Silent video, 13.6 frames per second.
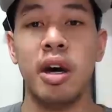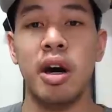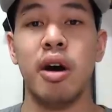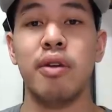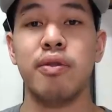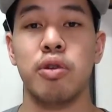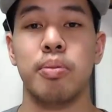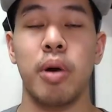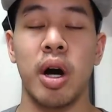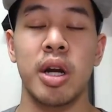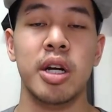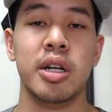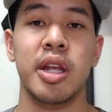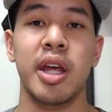of your
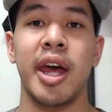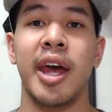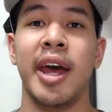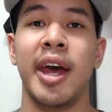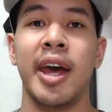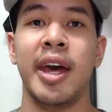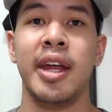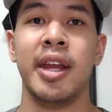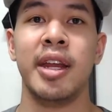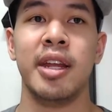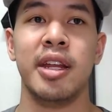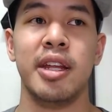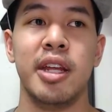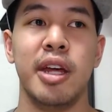product, and
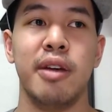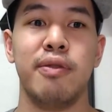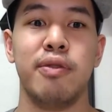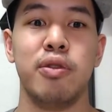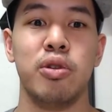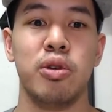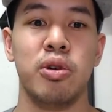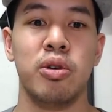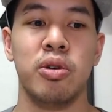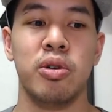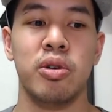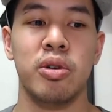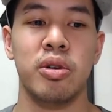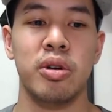if
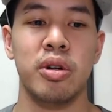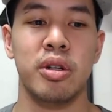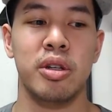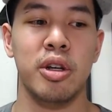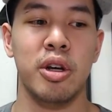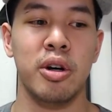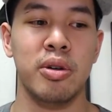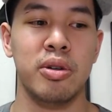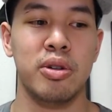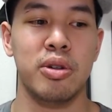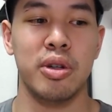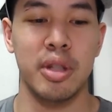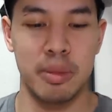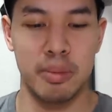your, you know,
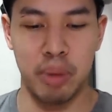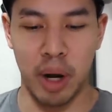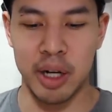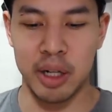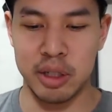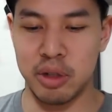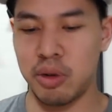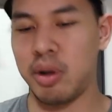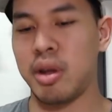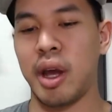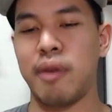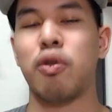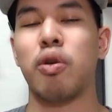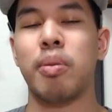your product is only
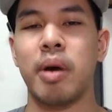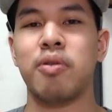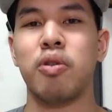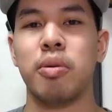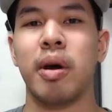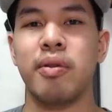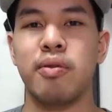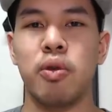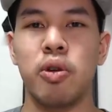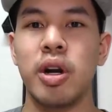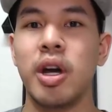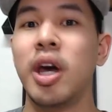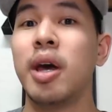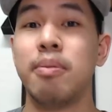like 4x4x4,
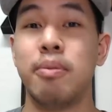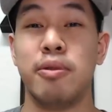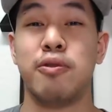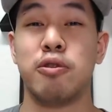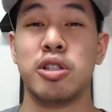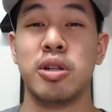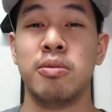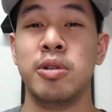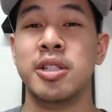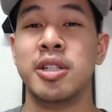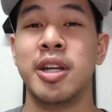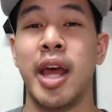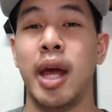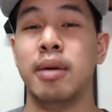but for some
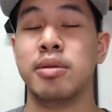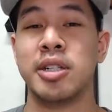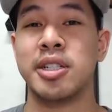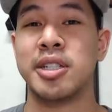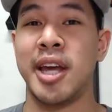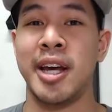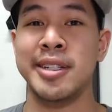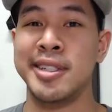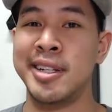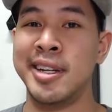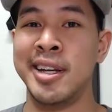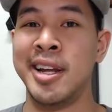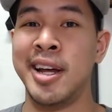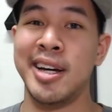reason Amazon scans
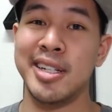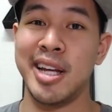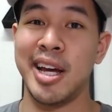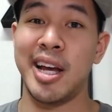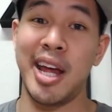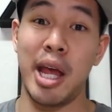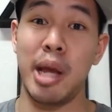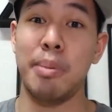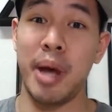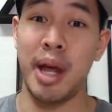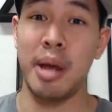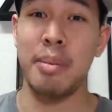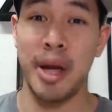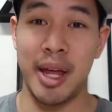it in as like an
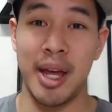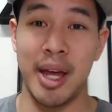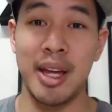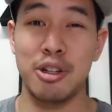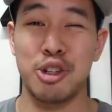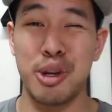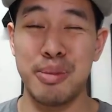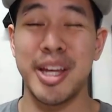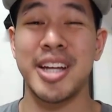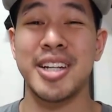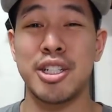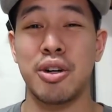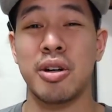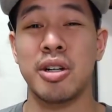8x8x8, you're gonna get
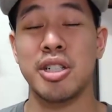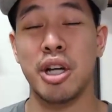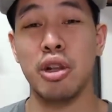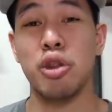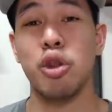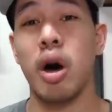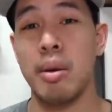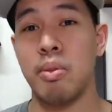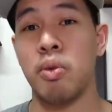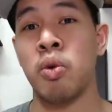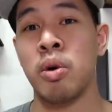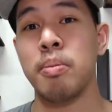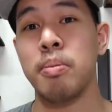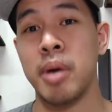charged a lot
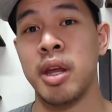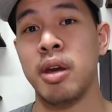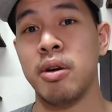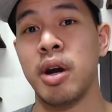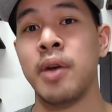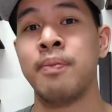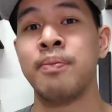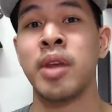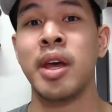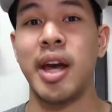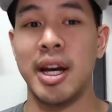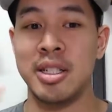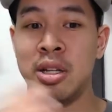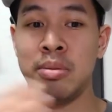more money, right?
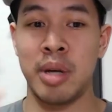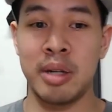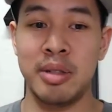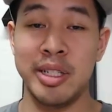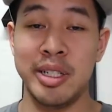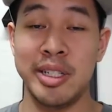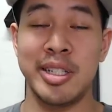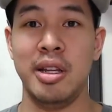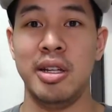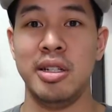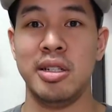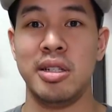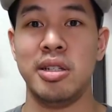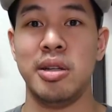And sometimes
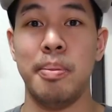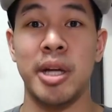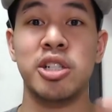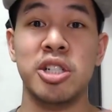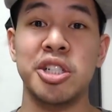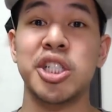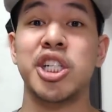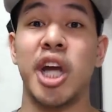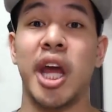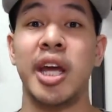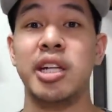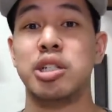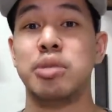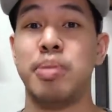these dimensions
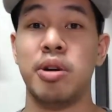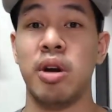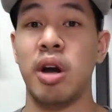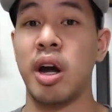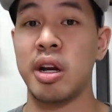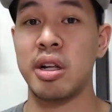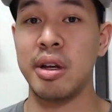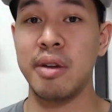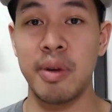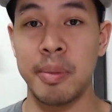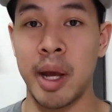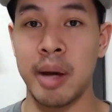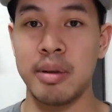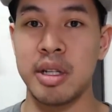change periodically
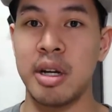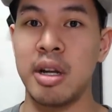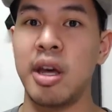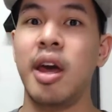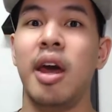from Amazon,